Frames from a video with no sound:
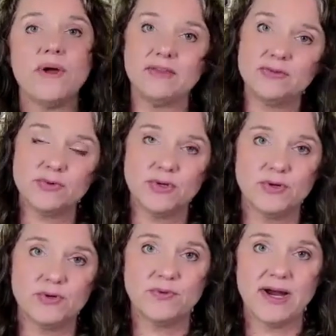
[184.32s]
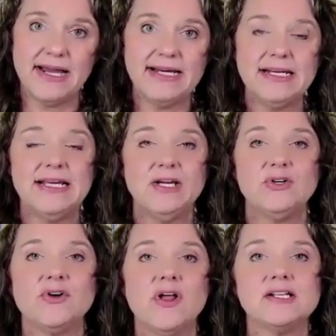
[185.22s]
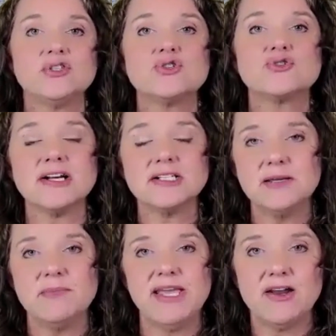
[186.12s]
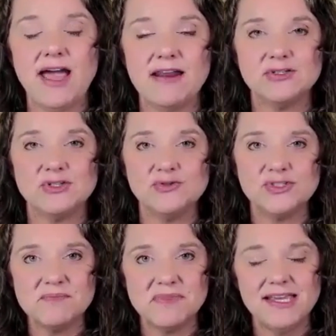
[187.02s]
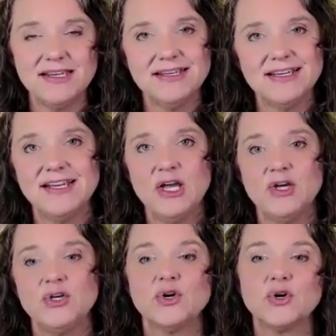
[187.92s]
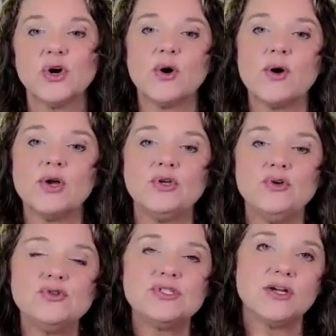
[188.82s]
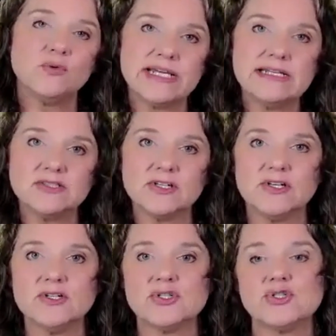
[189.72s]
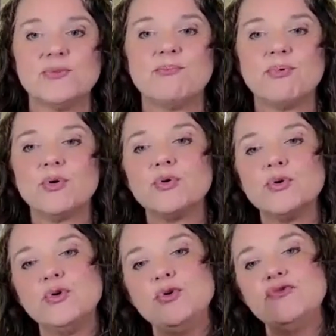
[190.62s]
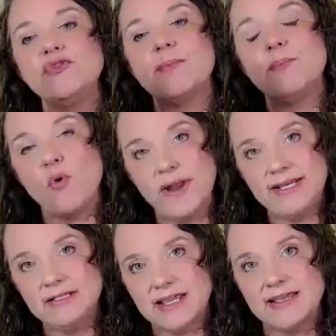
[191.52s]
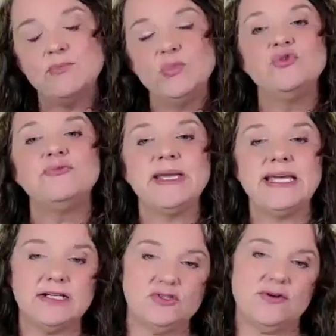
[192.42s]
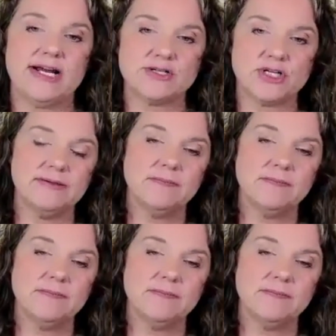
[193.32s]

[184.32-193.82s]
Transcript: through, right? You're not instructing me on how to do something. You're using research to prove a point and move me in a direction.